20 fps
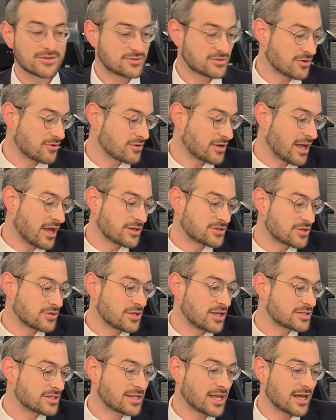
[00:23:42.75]
So, okay, so it
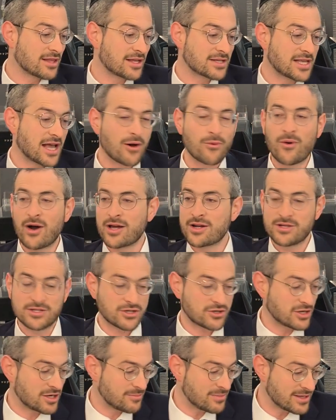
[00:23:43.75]
doesn't tell us how wide it is.
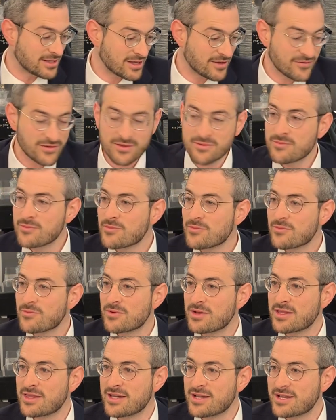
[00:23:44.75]
It could have been even,
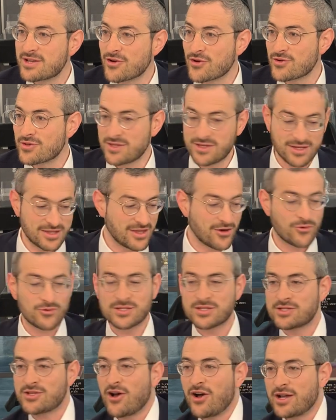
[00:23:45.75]
the curtain,
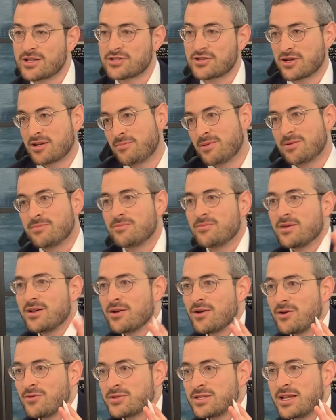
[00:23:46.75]
those sides could have been
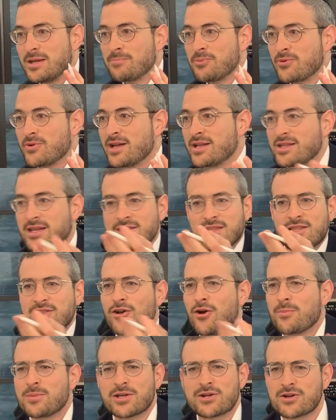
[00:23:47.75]
deeper in, and then
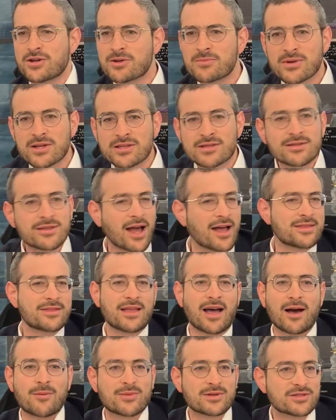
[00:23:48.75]
the opening could have been 10
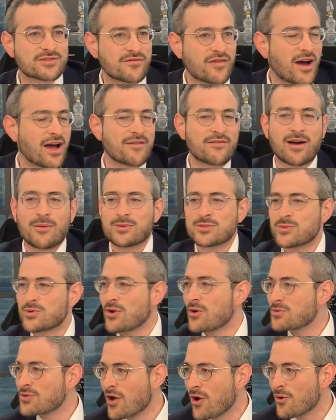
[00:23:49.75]
amas, 5 amas. We
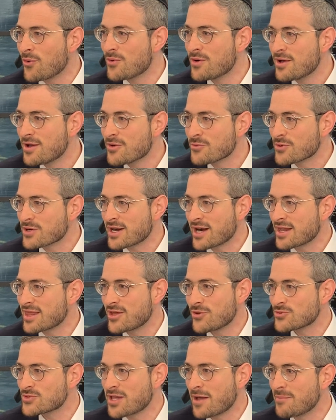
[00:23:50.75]
don't know regarding
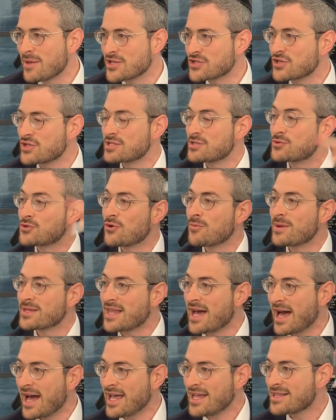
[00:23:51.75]
those dimensions. It's talking about
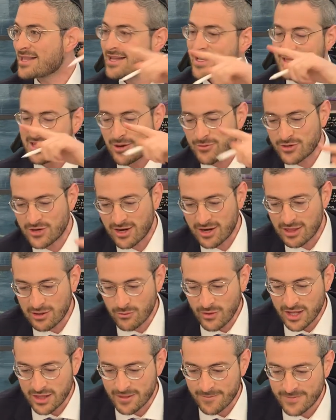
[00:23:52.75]
the height, not regarding the
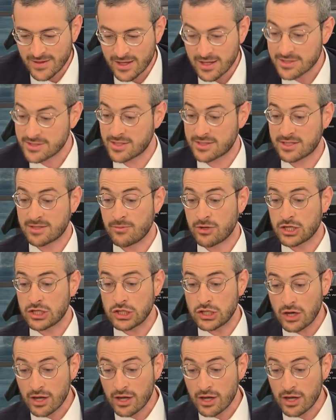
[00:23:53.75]
width. It says Gemara,